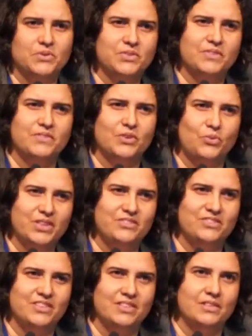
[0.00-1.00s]
Most of the
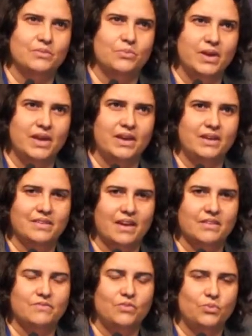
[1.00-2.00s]
questions we
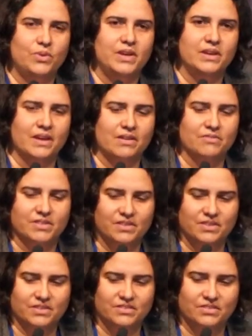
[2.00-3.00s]
take forward in our
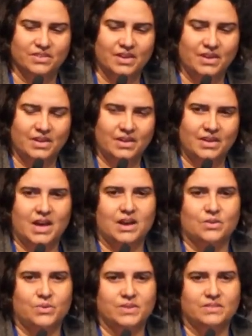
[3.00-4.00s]
research
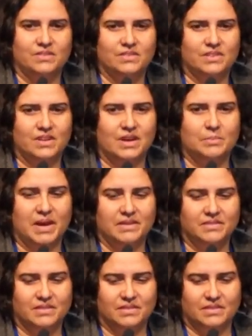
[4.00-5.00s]
are questions that our
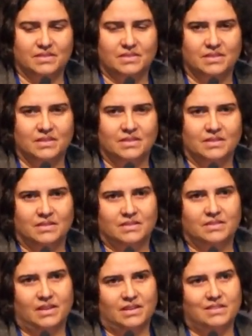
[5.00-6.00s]
patients
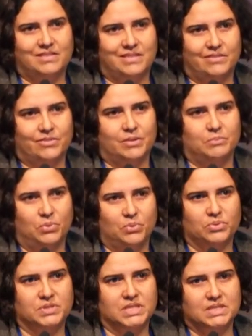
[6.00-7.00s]
tell us are
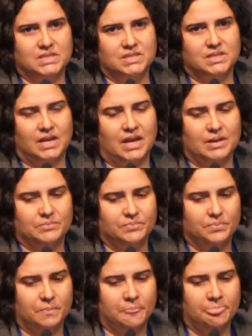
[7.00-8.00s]
important.
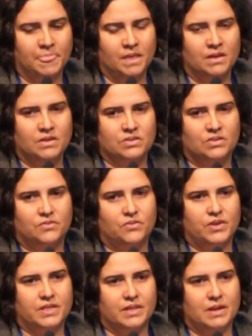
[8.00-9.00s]

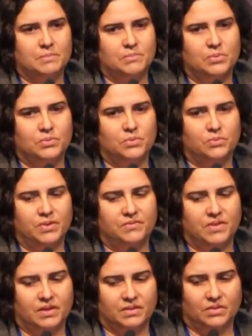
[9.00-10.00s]
For example,
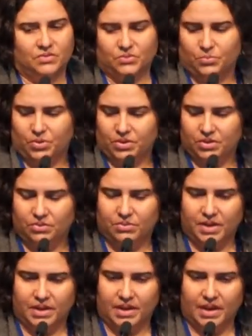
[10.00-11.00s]
we've done a lot of work
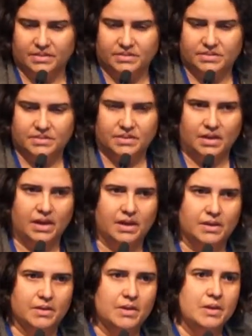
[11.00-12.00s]
looking at
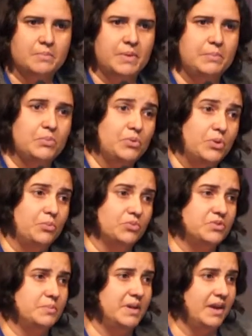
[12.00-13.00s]
people who
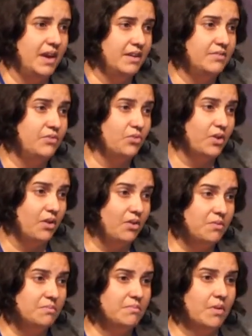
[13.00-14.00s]
want to be cared for at
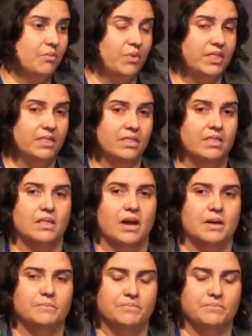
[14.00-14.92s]
home when